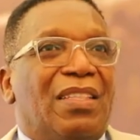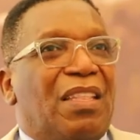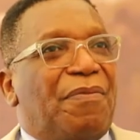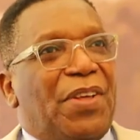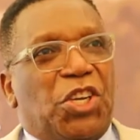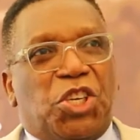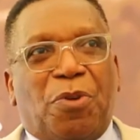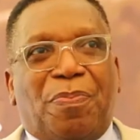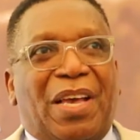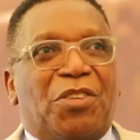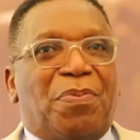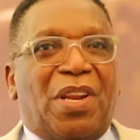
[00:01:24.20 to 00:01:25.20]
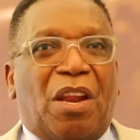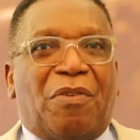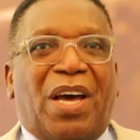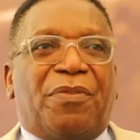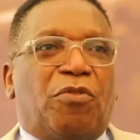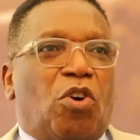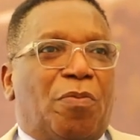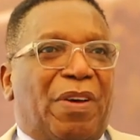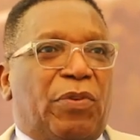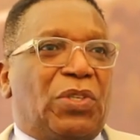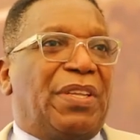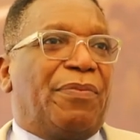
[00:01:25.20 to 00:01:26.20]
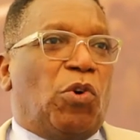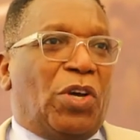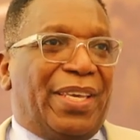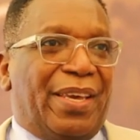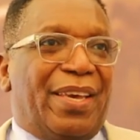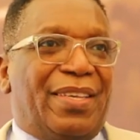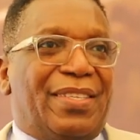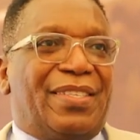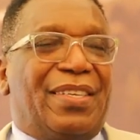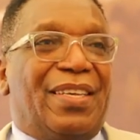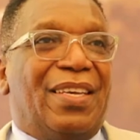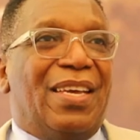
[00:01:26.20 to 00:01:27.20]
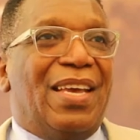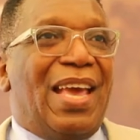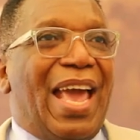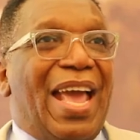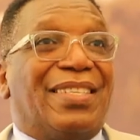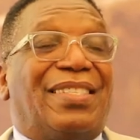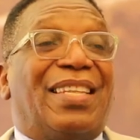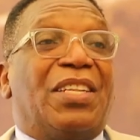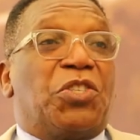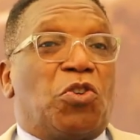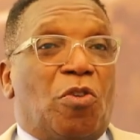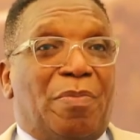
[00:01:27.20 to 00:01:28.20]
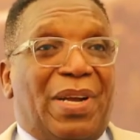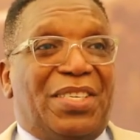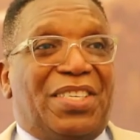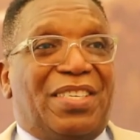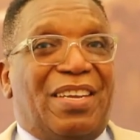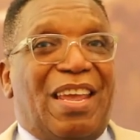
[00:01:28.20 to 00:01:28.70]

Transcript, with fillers: The fellowship has been around for over forty-four years. It's done so much,